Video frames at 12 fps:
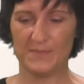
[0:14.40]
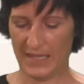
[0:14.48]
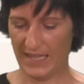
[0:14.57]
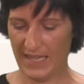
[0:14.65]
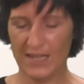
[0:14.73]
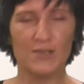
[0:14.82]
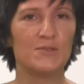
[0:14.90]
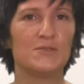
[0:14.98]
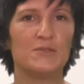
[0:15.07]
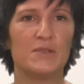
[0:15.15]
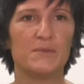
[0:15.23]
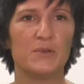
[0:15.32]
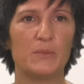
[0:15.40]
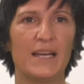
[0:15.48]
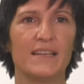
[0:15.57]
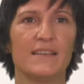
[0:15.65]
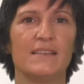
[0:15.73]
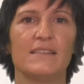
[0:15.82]
Hello to
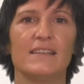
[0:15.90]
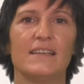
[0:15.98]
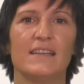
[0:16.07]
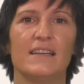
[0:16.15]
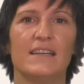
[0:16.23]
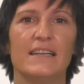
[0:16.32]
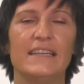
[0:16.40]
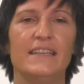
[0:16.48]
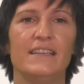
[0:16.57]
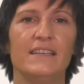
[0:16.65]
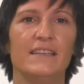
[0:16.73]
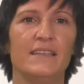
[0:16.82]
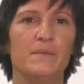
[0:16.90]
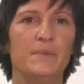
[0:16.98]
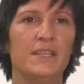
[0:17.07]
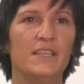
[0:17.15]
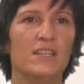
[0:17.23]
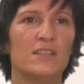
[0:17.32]
everyone. In the
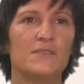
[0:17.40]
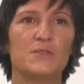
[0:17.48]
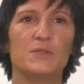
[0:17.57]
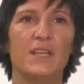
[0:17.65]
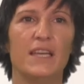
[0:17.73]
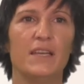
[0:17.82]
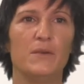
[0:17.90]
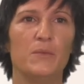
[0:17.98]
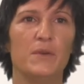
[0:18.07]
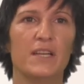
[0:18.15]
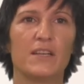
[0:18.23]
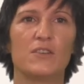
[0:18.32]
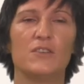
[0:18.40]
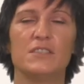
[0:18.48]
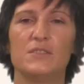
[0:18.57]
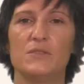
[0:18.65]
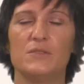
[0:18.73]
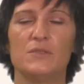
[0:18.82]
video of today, we are going
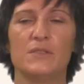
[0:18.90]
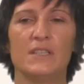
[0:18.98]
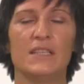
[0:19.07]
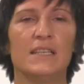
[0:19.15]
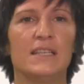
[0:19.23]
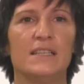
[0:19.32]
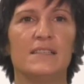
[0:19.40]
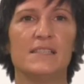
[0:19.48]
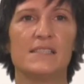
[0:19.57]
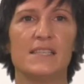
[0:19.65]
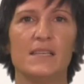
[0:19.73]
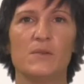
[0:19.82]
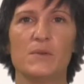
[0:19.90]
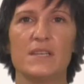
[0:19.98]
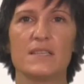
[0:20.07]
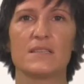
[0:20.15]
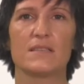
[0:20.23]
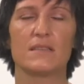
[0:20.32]
to
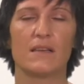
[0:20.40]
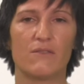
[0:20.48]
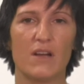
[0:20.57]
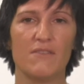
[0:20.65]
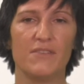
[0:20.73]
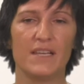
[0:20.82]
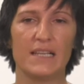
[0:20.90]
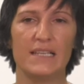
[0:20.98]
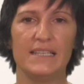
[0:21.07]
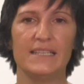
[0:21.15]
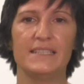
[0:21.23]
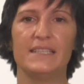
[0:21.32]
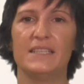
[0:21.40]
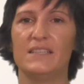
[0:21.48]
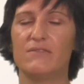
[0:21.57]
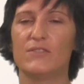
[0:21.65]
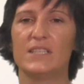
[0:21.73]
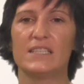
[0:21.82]
distinguish graphically the
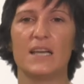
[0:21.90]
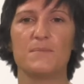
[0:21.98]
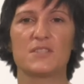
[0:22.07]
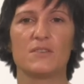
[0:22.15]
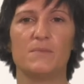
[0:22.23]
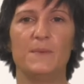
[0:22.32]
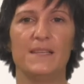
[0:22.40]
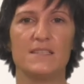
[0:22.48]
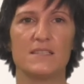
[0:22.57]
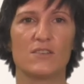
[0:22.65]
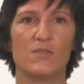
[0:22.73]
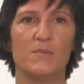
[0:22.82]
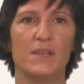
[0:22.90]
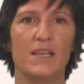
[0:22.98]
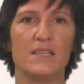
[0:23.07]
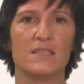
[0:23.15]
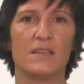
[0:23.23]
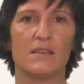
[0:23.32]
different types of business
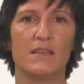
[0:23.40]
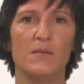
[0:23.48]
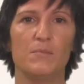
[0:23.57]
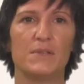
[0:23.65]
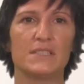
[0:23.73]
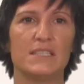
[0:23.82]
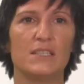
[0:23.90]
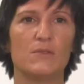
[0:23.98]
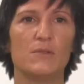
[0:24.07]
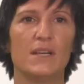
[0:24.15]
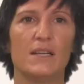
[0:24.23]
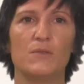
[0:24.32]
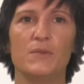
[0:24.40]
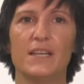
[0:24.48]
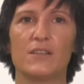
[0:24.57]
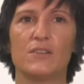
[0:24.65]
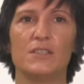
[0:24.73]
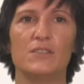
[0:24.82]
combination. In particular, we
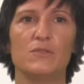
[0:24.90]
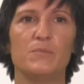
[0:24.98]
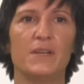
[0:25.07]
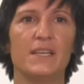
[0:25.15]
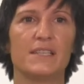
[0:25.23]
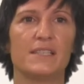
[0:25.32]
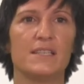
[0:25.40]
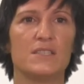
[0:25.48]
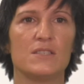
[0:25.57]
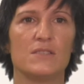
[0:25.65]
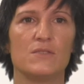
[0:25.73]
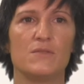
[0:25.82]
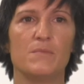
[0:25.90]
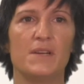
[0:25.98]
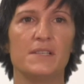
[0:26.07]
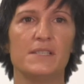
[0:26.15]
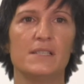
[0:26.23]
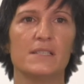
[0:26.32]
are going to pay attention to
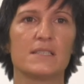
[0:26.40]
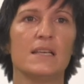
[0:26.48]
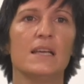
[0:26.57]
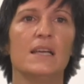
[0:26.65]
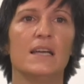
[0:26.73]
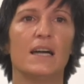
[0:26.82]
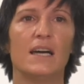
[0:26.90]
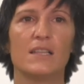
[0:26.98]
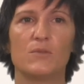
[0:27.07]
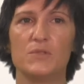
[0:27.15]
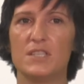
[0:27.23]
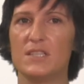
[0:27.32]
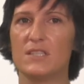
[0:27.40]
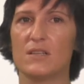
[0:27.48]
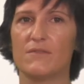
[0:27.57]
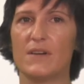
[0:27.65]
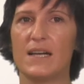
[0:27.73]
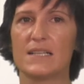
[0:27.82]
mergers, acquisition
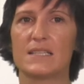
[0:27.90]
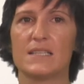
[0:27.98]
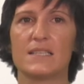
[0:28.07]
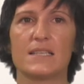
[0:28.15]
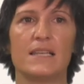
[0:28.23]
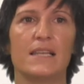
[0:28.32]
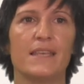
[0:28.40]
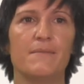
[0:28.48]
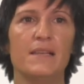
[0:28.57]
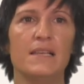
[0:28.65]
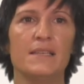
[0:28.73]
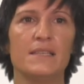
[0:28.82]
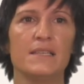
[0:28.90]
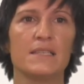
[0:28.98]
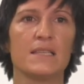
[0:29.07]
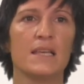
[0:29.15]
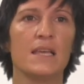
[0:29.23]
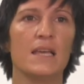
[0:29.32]
of assets and
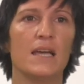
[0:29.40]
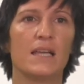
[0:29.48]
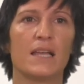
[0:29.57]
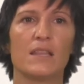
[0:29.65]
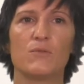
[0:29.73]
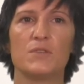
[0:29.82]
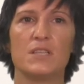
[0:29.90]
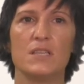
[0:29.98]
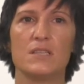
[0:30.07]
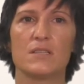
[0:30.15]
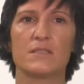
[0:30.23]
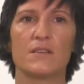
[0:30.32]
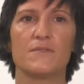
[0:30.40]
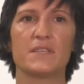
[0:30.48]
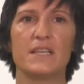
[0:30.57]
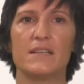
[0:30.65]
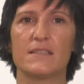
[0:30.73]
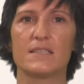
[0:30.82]
liabilities, and acquisitions of
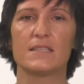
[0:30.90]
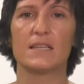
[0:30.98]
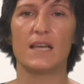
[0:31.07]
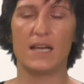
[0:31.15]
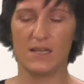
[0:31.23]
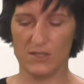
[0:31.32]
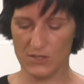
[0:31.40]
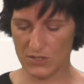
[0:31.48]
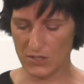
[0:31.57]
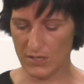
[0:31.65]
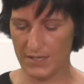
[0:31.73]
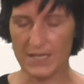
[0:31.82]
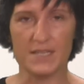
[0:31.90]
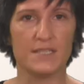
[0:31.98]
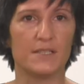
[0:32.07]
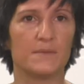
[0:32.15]
shares and consolidation.